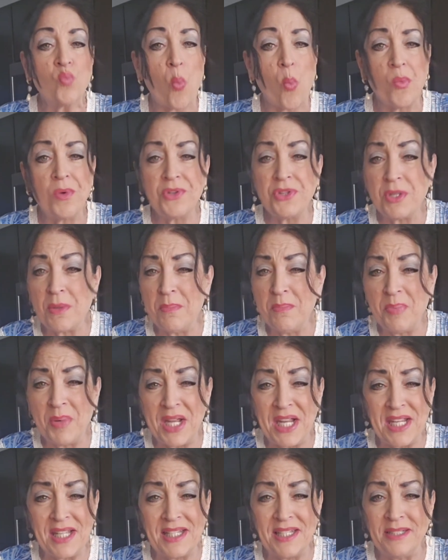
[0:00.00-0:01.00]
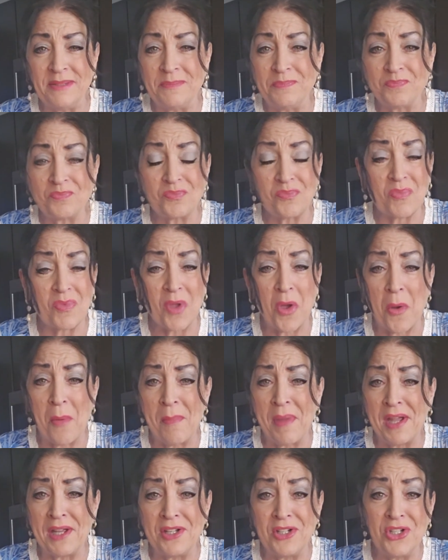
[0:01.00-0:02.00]
with the bacon. Oh
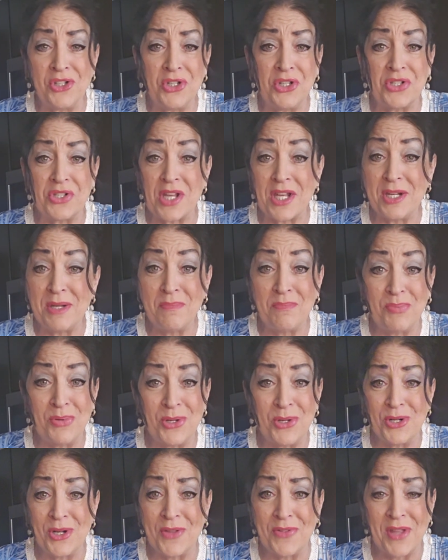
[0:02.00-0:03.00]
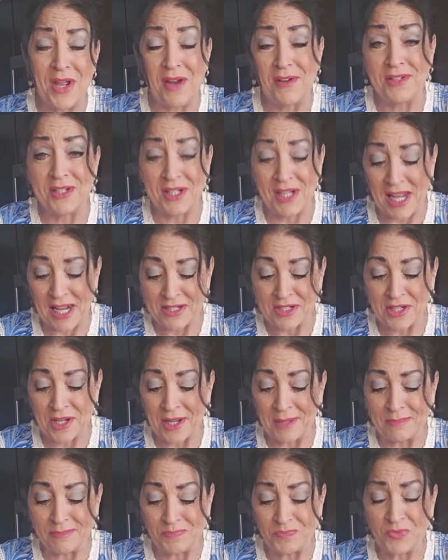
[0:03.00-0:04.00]
my goodness, I didn't on that one the last
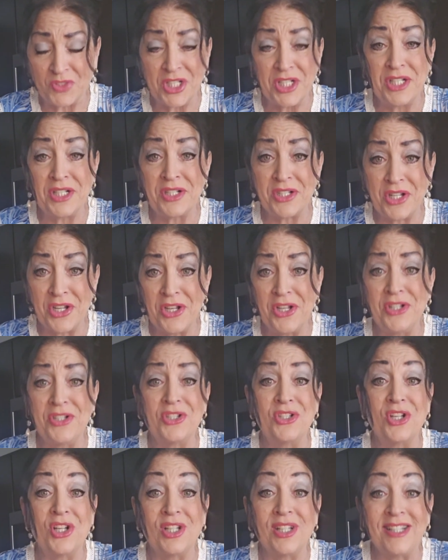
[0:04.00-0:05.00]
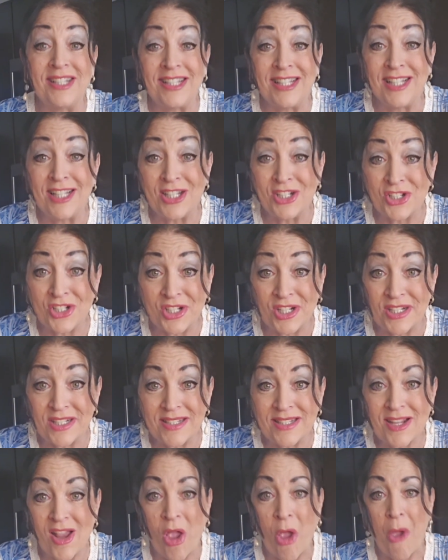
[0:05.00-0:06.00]
time. This is
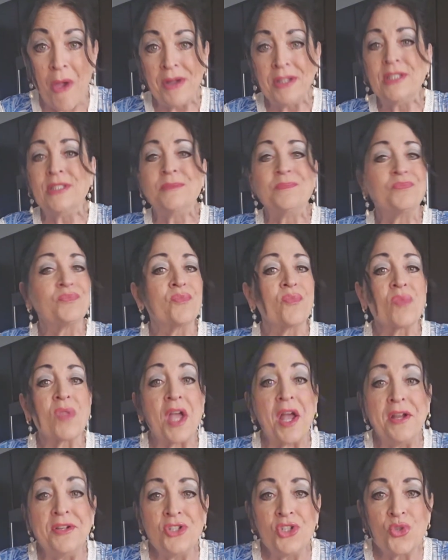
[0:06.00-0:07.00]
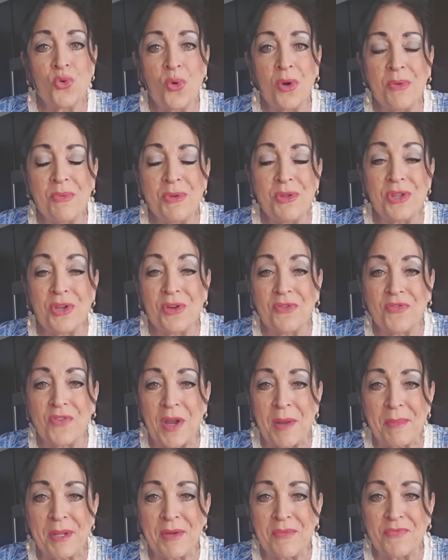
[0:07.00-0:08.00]
delicious. Enjoy with your
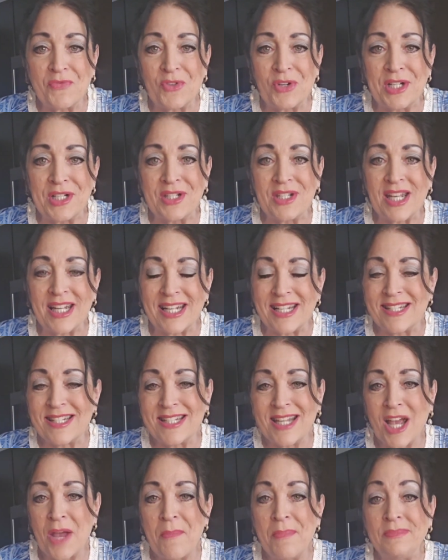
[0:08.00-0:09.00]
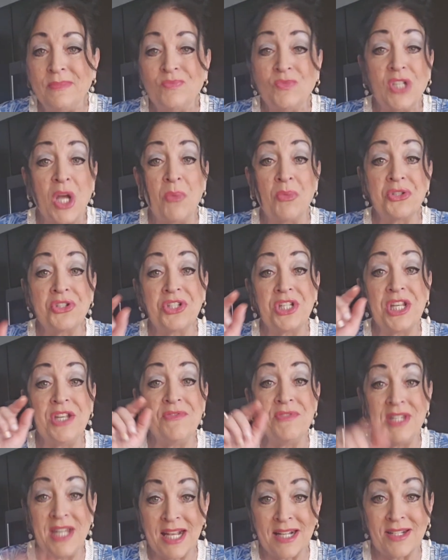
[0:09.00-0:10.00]
family and friends, like I said, and we'll see you
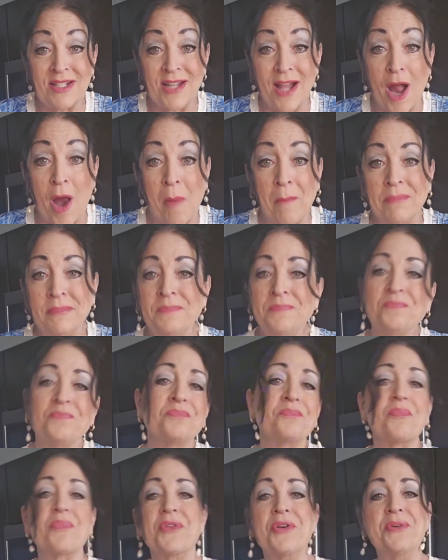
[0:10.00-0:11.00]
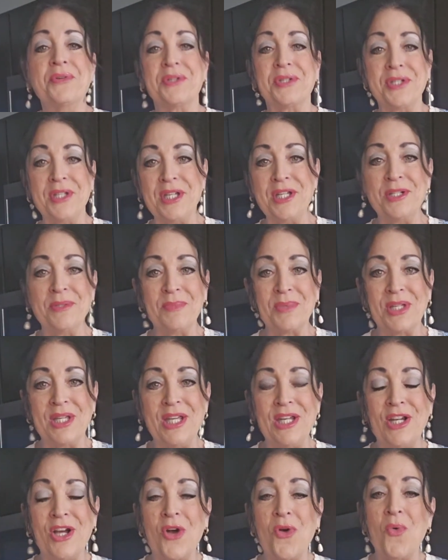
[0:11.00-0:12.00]
next time on
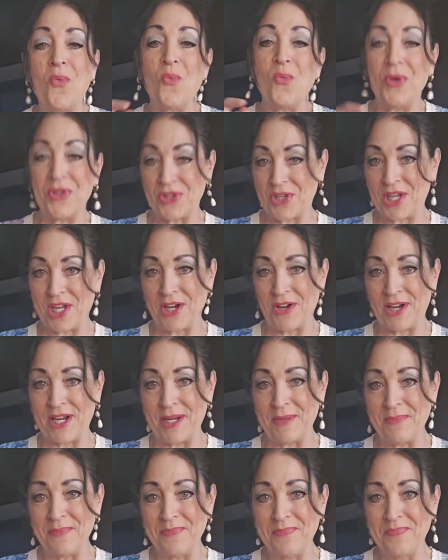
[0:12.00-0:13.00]
Keto with Carrie.